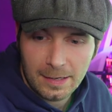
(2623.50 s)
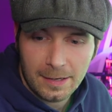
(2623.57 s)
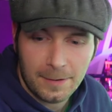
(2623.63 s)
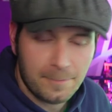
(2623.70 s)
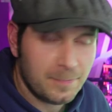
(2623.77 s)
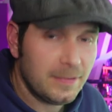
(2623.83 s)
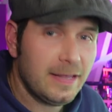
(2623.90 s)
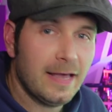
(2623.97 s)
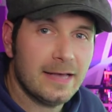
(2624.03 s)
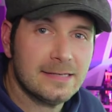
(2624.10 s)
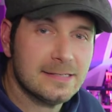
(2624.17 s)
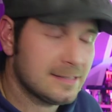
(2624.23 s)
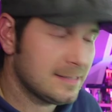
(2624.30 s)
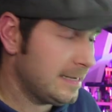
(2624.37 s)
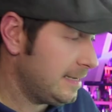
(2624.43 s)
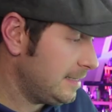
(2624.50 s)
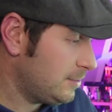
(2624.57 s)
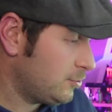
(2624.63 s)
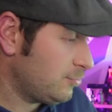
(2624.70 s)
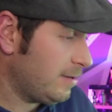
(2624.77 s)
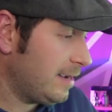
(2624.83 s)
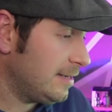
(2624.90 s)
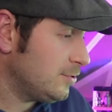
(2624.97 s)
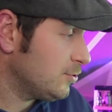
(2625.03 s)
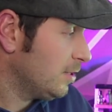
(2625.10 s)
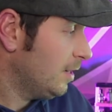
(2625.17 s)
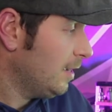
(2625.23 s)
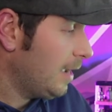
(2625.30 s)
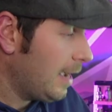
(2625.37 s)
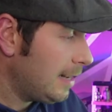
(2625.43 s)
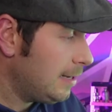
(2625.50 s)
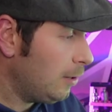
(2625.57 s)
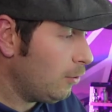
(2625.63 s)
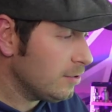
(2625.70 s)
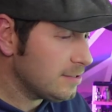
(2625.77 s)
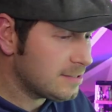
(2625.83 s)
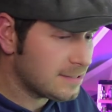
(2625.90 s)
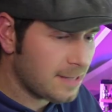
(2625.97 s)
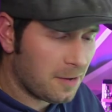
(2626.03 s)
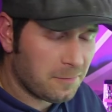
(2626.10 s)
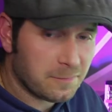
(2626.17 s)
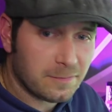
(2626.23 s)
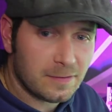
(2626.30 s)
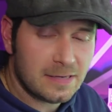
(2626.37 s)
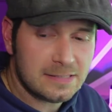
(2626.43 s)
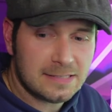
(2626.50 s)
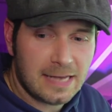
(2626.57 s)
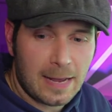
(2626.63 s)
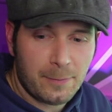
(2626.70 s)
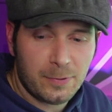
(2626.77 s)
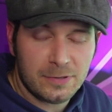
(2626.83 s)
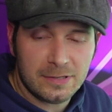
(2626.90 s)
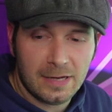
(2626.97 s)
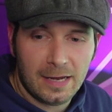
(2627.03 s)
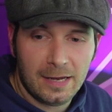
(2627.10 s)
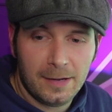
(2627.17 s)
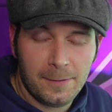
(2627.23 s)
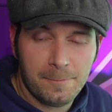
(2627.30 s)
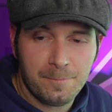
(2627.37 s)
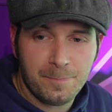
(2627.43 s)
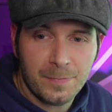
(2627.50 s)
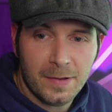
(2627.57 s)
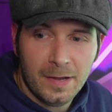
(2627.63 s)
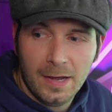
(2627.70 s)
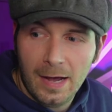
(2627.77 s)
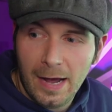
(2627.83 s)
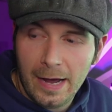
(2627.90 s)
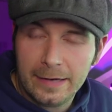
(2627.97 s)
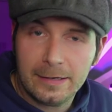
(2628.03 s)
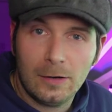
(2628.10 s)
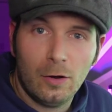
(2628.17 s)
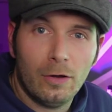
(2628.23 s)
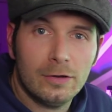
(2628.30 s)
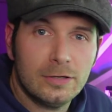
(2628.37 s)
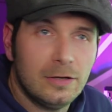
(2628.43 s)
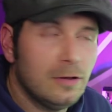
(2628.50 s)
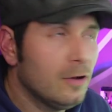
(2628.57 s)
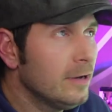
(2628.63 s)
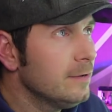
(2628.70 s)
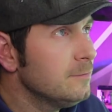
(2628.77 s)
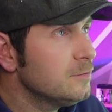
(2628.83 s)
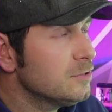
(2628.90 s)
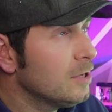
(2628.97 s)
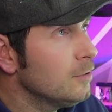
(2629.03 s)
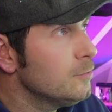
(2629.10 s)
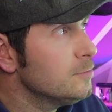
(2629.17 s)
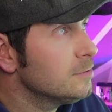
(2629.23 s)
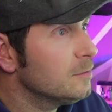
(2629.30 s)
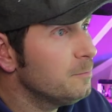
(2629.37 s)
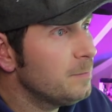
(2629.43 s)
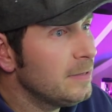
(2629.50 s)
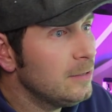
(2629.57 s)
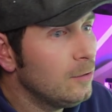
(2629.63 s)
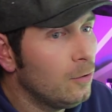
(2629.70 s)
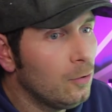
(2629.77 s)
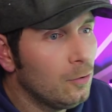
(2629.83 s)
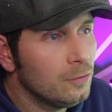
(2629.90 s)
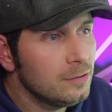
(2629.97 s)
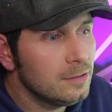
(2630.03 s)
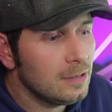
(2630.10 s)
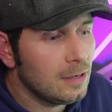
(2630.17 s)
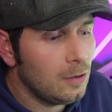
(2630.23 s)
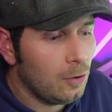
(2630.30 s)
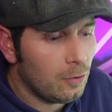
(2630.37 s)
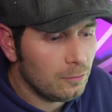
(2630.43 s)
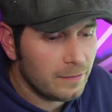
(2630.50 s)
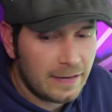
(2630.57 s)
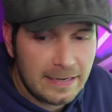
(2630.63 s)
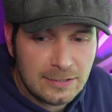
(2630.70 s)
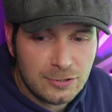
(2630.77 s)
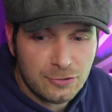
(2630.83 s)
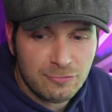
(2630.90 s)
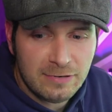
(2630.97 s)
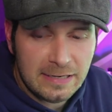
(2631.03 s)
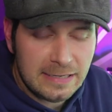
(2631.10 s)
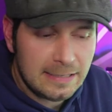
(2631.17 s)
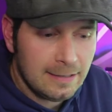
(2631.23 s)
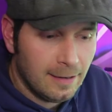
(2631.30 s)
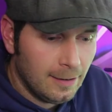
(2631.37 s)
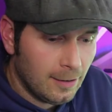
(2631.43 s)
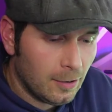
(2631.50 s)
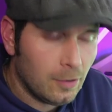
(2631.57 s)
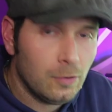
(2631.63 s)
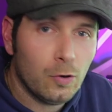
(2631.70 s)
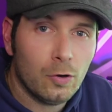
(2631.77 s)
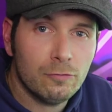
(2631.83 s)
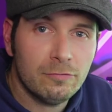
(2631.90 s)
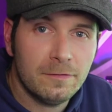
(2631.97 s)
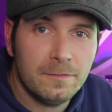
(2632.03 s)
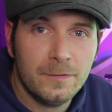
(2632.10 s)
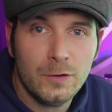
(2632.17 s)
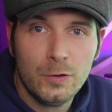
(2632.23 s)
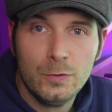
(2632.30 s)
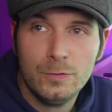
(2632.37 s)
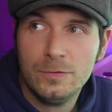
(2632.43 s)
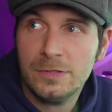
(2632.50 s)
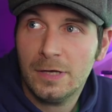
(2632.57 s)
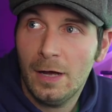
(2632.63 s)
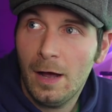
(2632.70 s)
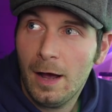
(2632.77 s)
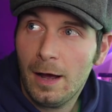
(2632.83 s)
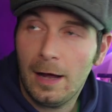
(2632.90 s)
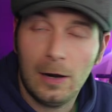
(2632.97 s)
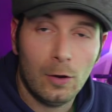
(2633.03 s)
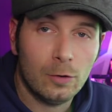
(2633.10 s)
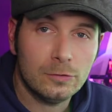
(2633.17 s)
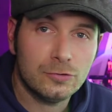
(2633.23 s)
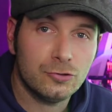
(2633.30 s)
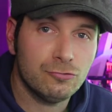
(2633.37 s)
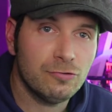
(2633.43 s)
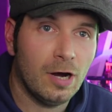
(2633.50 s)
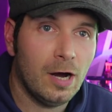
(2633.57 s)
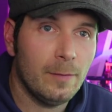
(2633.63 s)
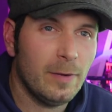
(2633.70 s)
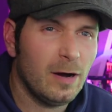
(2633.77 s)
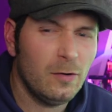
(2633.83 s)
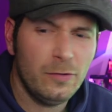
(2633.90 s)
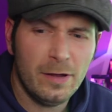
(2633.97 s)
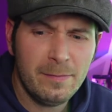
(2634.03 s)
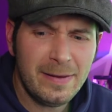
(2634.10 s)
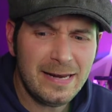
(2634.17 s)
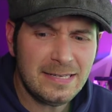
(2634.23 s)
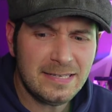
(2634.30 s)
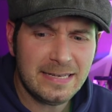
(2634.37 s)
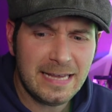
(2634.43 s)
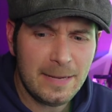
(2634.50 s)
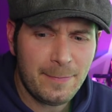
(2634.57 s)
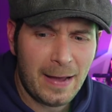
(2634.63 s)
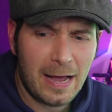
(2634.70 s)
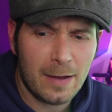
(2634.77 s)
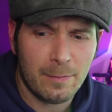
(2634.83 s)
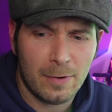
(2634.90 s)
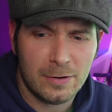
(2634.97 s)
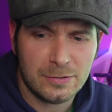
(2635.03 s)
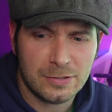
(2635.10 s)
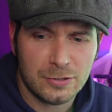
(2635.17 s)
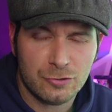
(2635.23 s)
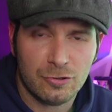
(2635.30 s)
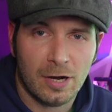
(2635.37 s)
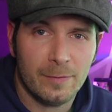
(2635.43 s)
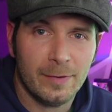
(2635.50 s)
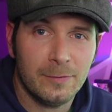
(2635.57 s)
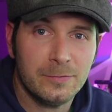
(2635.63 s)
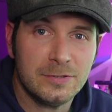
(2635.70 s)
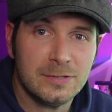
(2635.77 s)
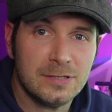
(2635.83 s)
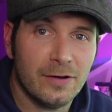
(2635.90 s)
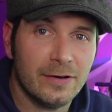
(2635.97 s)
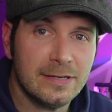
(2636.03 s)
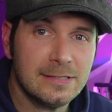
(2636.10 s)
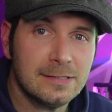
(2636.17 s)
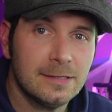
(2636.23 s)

Yes, it is strange. A lot of stuff has happened. And a lot of live shows I've been on, a lot of history, a lot of reviews, a lot of drama. Although I managed to keep out of most of the drama, which is nice.